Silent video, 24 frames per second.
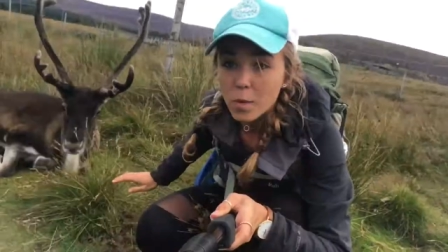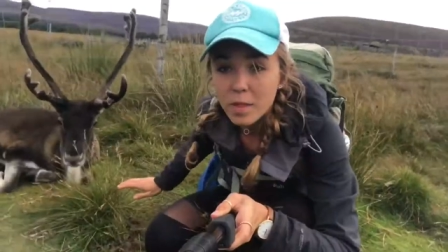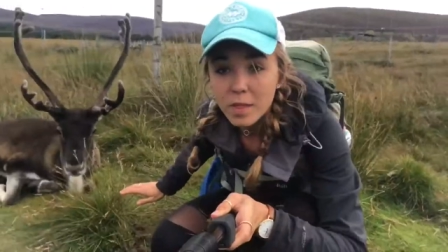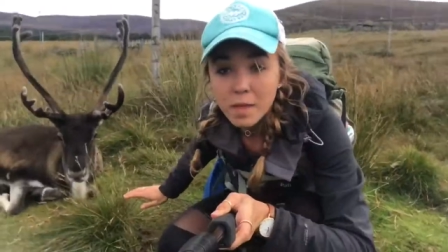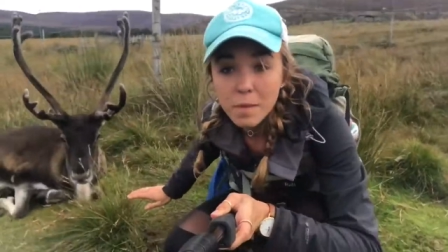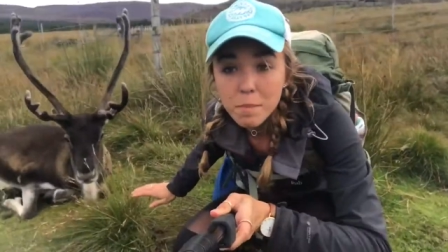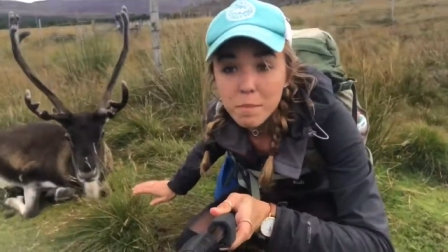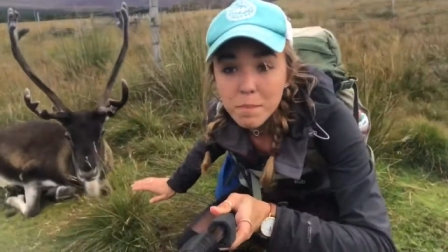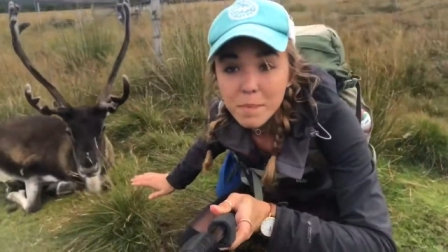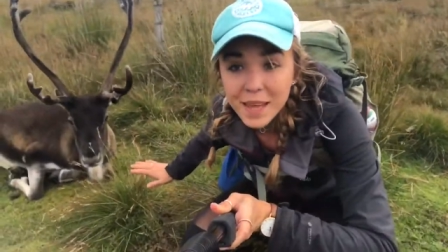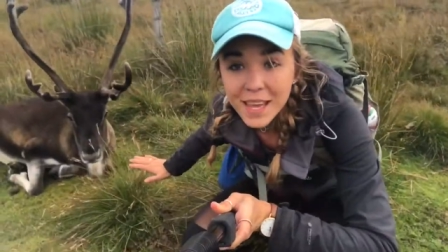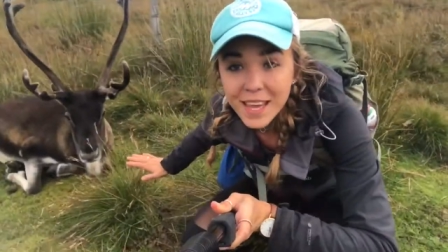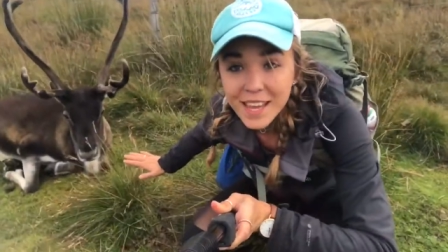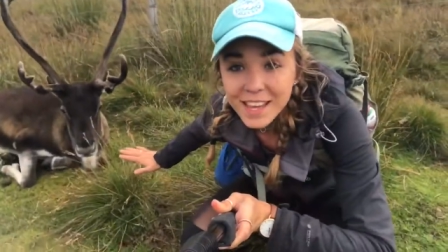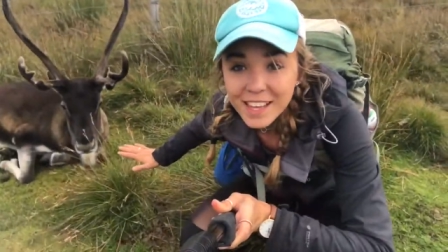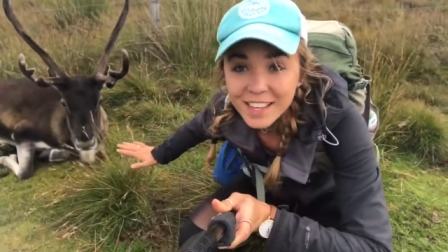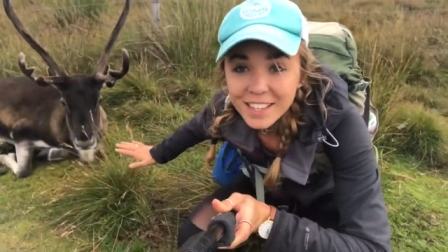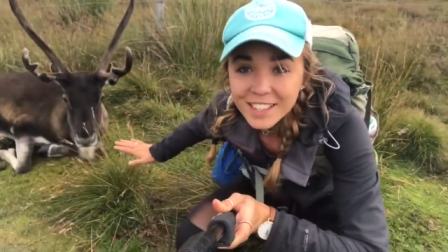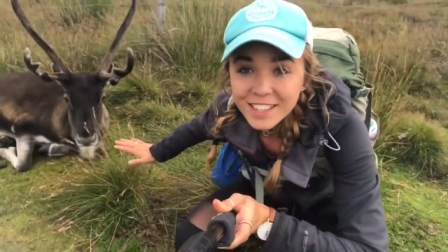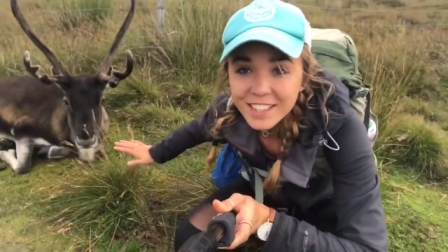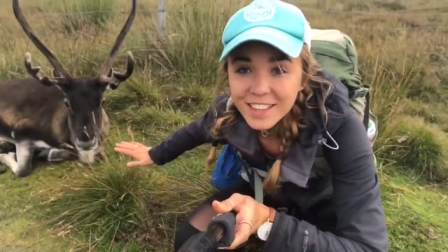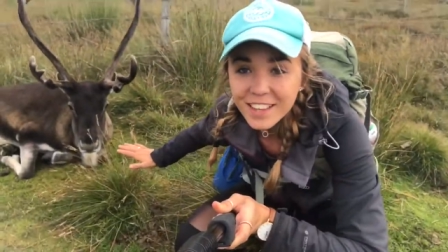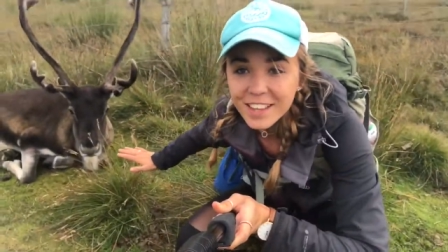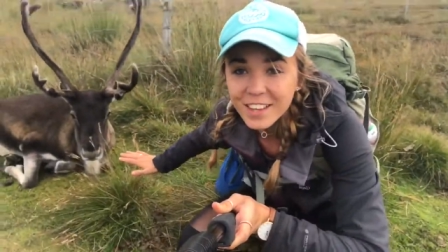The
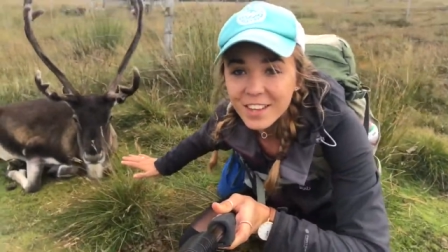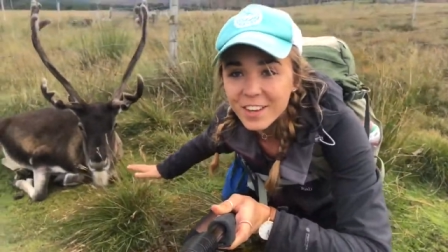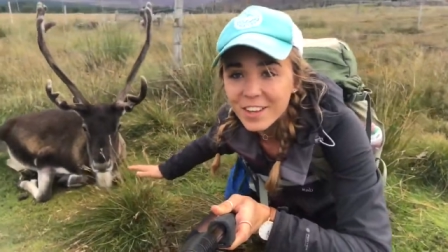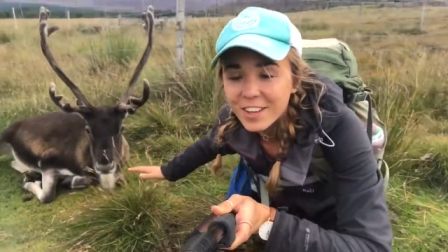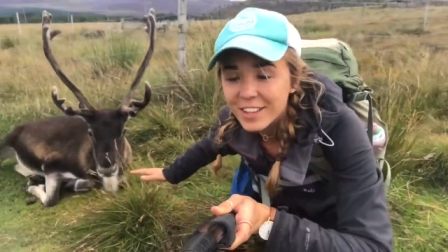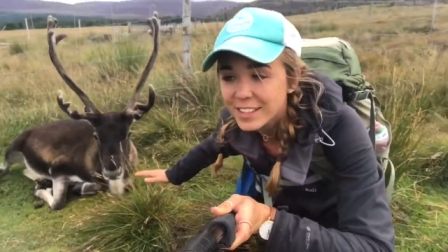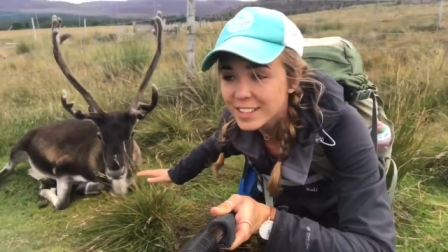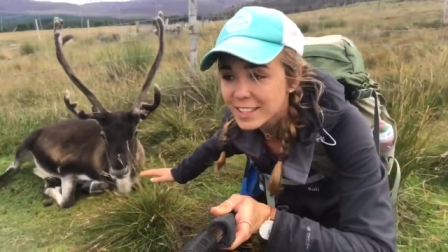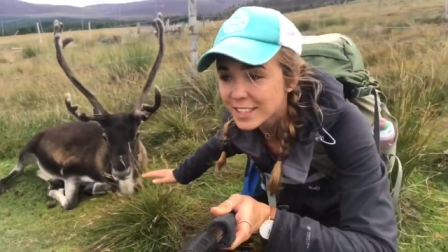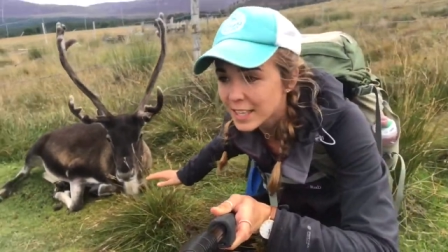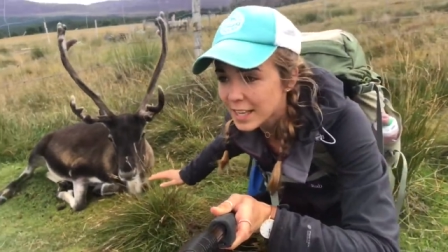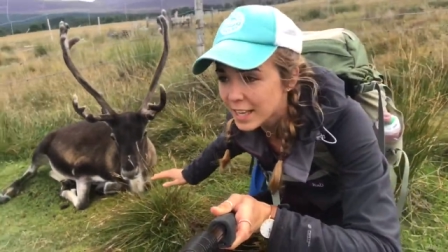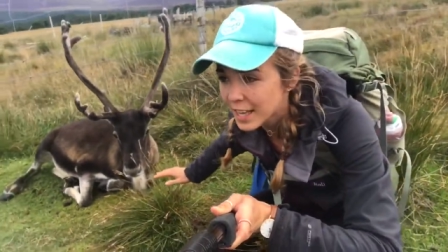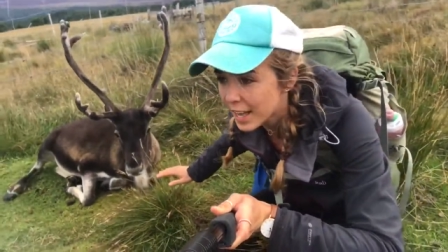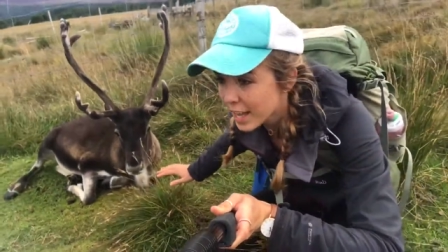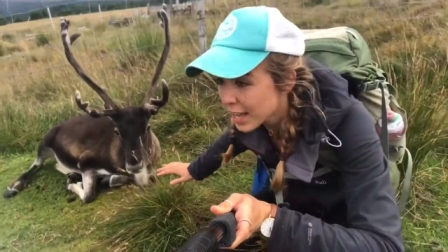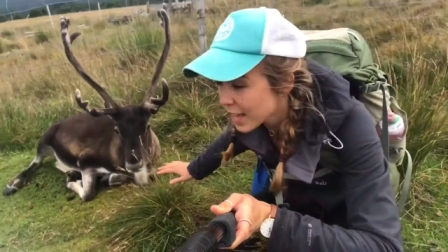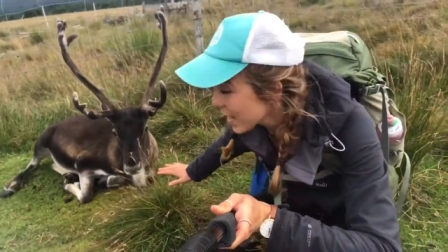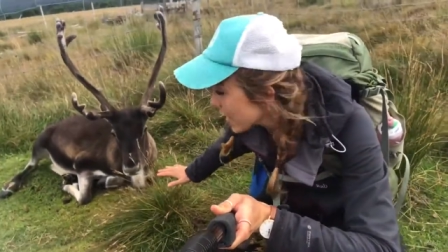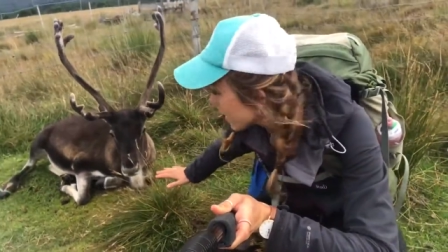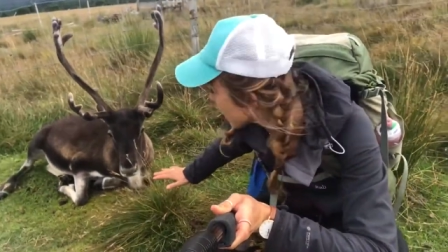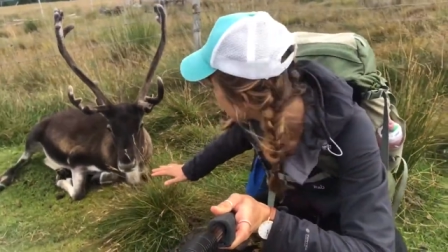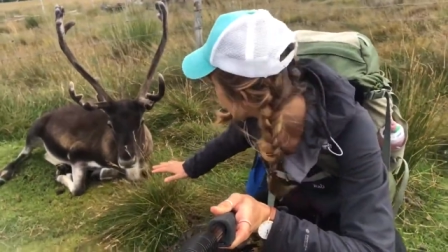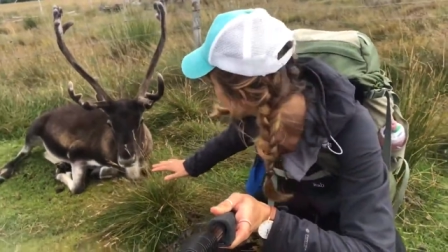beard that you can see
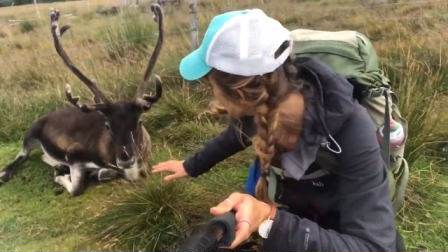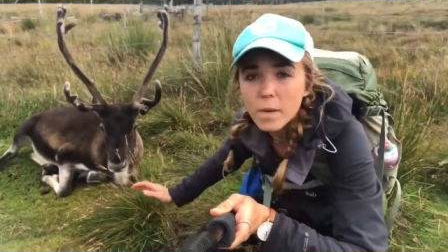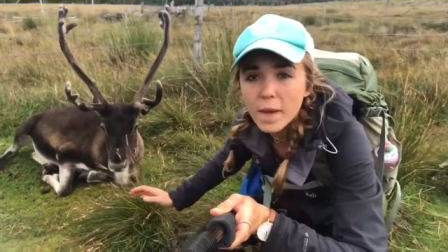here,